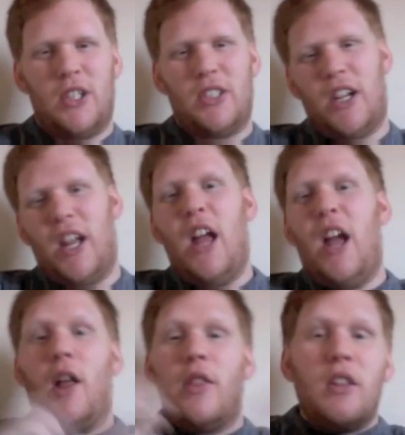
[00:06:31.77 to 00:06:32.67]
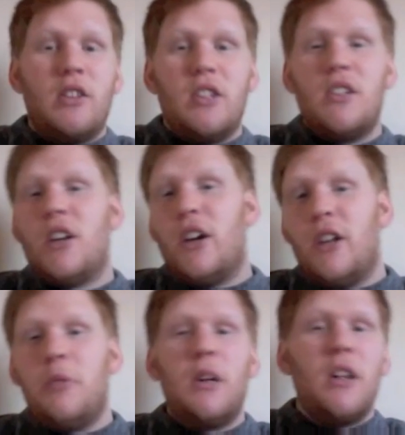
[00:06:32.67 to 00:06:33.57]
and I was like, this is
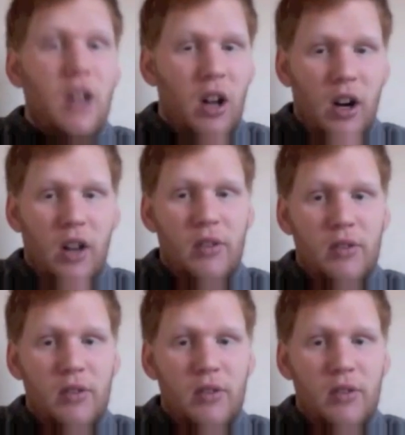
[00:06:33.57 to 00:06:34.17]
gonna be life,